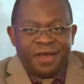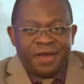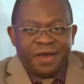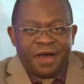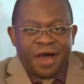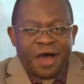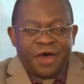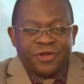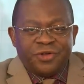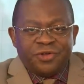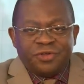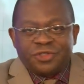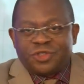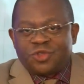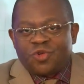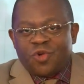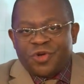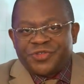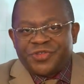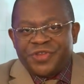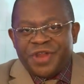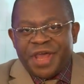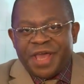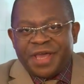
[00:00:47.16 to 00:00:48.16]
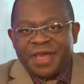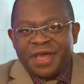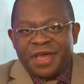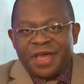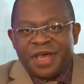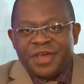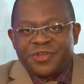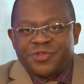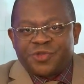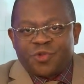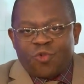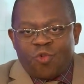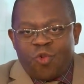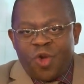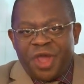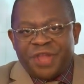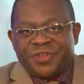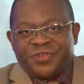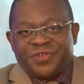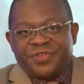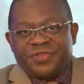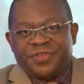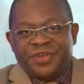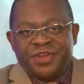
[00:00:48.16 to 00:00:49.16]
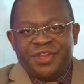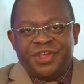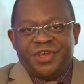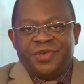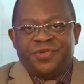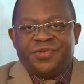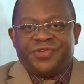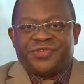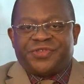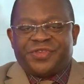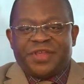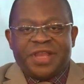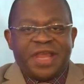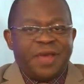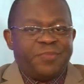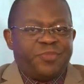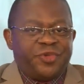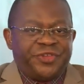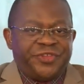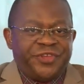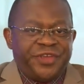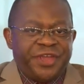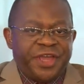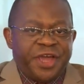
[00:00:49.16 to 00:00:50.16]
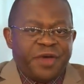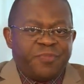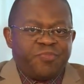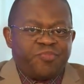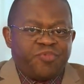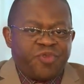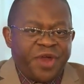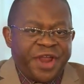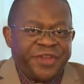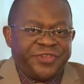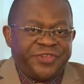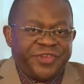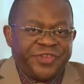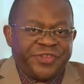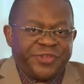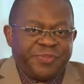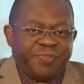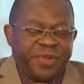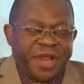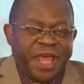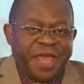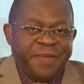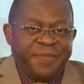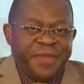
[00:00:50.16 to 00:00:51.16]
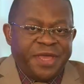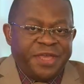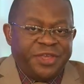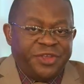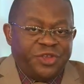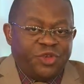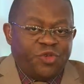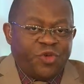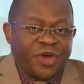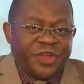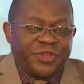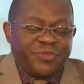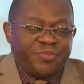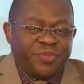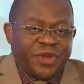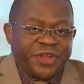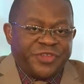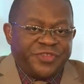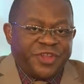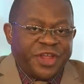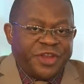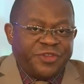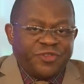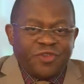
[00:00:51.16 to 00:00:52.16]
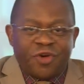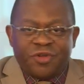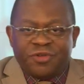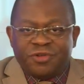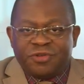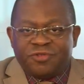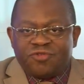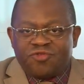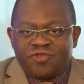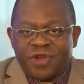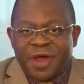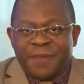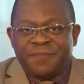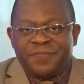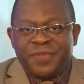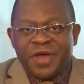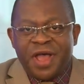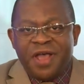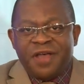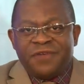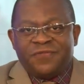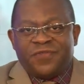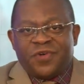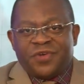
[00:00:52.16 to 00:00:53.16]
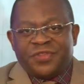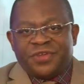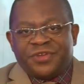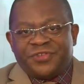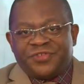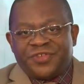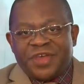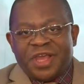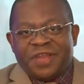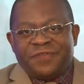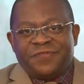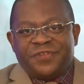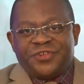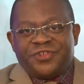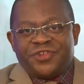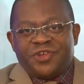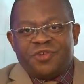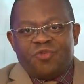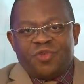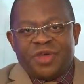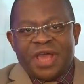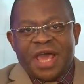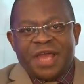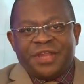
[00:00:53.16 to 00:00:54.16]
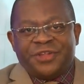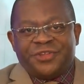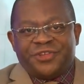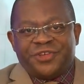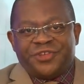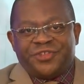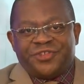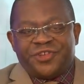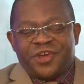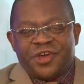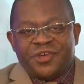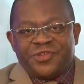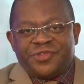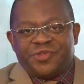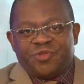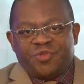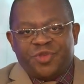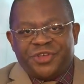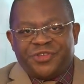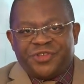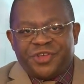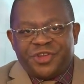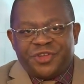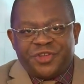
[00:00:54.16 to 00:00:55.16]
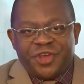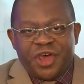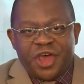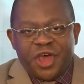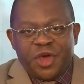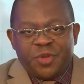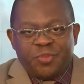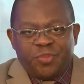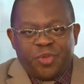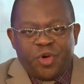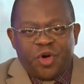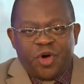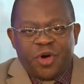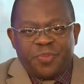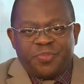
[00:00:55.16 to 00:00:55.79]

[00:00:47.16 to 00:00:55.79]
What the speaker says: Arnold Schwarzenegger has quit the new Celebrity Apprentice, blaming US President Donald Trump for the television reality show's recent poor